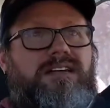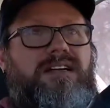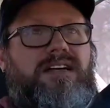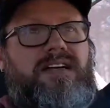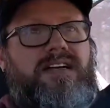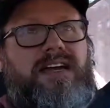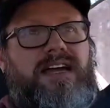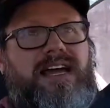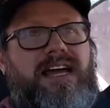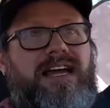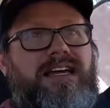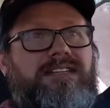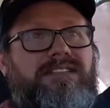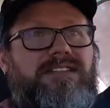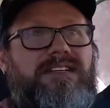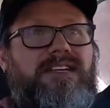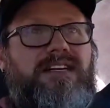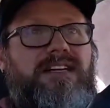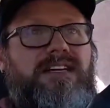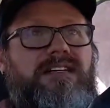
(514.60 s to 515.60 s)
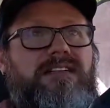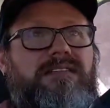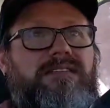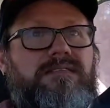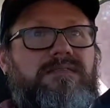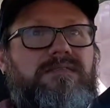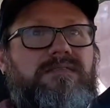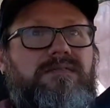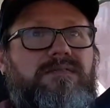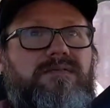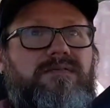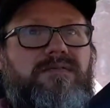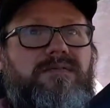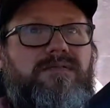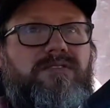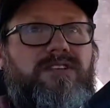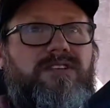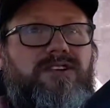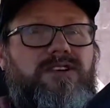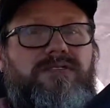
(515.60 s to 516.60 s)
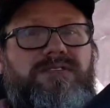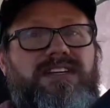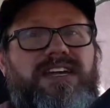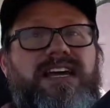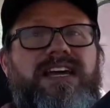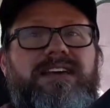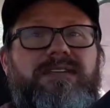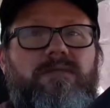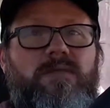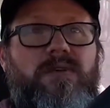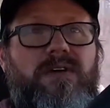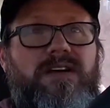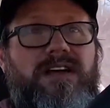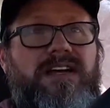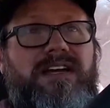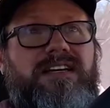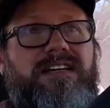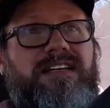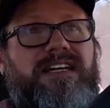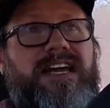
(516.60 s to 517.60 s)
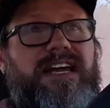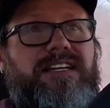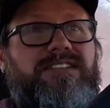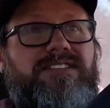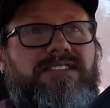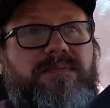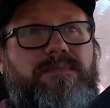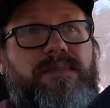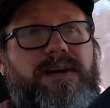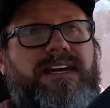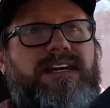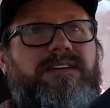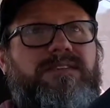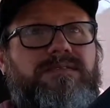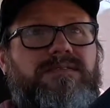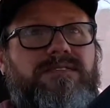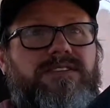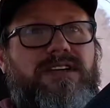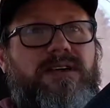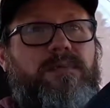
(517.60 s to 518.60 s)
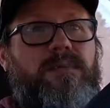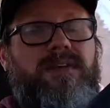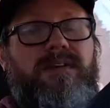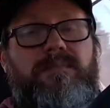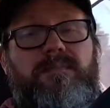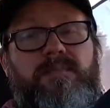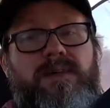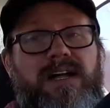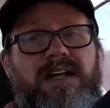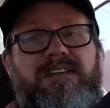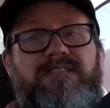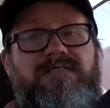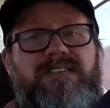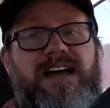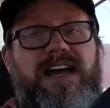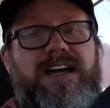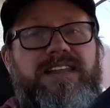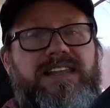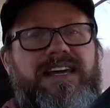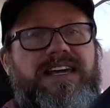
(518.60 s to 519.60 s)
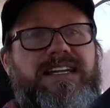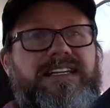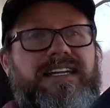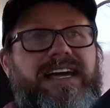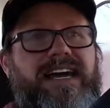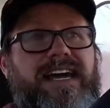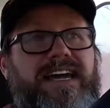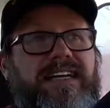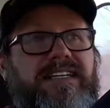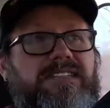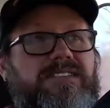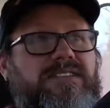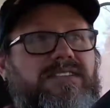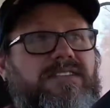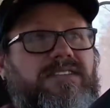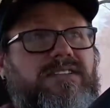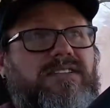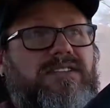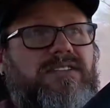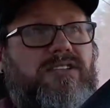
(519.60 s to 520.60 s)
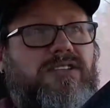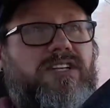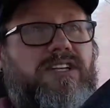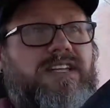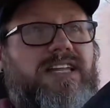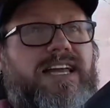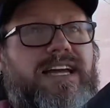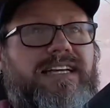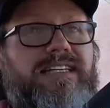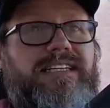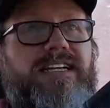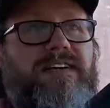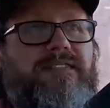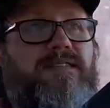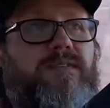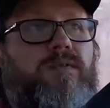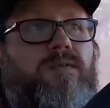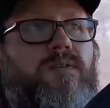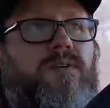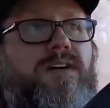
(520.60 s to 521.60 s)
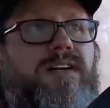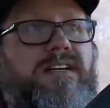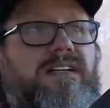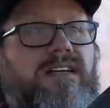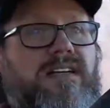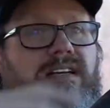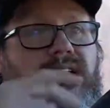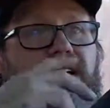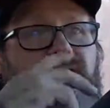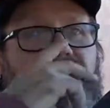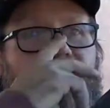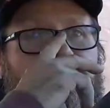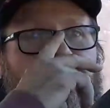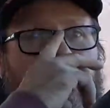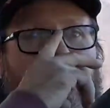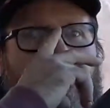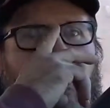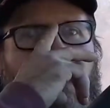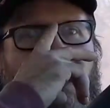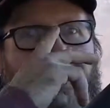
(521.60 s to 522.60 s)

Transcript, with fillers: as a, uh, use it where it can actually mount. So I'm going to modify that dash to look like a different one.